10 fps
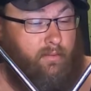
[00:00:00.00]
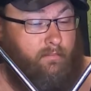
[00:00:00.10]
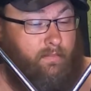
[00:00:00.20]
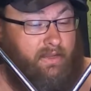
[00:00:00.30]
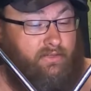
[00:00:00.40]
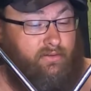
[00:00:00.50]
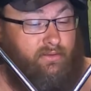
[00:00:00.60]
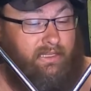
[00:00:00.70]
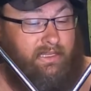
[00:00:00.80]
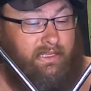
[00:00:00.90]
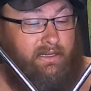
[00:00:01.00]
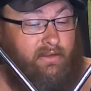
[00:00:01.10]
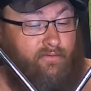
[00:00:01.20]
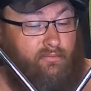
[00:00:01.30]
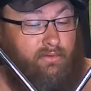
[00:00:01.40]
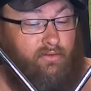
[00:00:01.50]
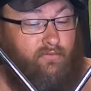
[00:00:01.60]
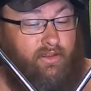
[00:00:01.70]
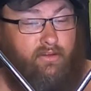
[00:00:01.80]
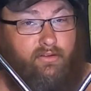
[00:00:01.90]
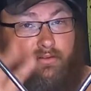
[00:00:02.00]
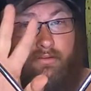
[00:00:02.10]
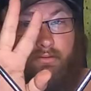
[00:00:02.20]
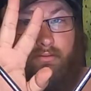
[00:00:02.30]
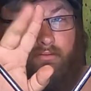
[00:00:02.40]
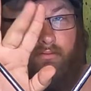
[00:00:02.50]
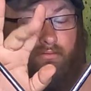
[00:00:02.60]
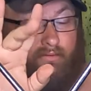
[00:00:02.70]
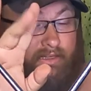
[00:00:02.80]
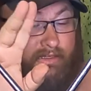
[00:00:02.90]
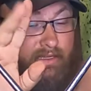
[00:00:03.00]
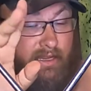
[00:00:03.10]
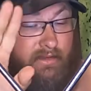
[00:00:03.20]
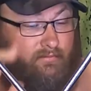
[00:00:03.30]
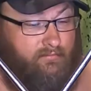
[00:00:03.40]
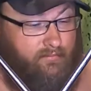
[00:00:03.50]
measure the end of your middle finger, this guy,